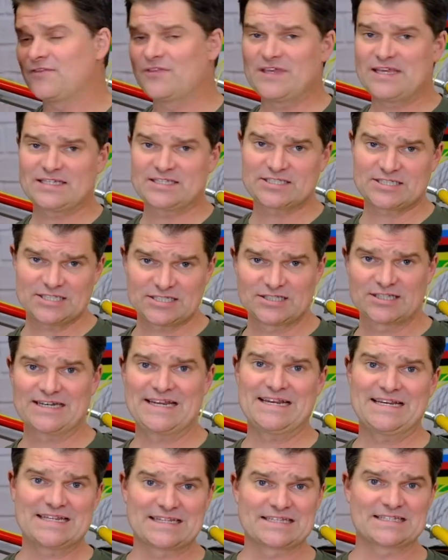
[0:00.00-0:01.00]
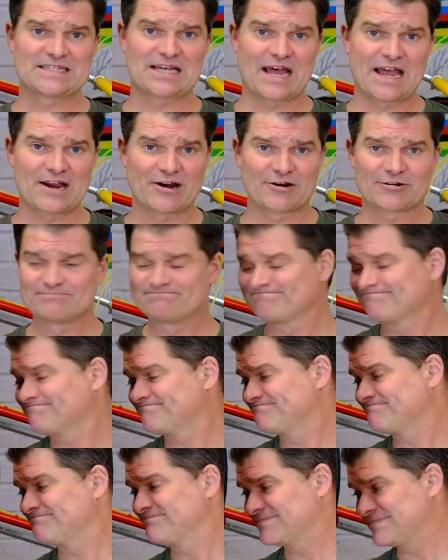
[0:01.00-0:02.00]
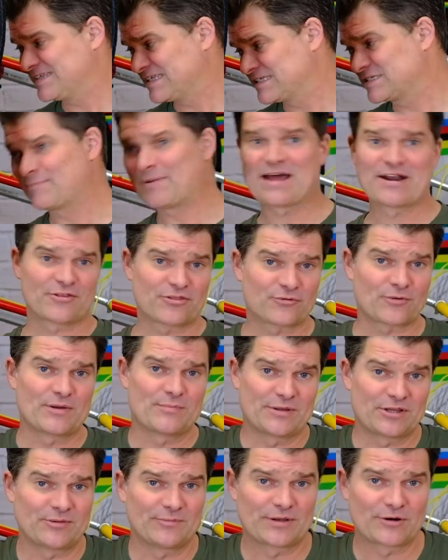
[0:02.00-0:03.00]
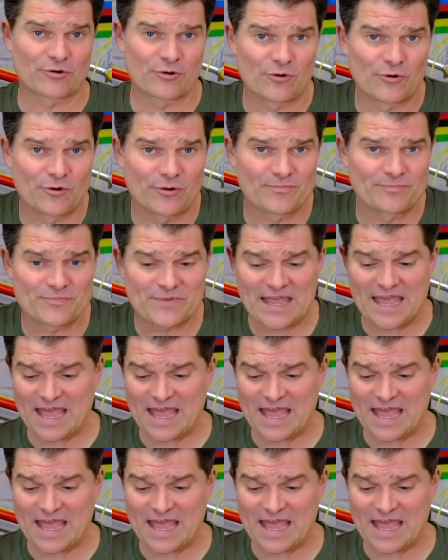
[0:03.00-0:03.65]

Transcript: the sealant into the tire is about a 3 millimeter hole.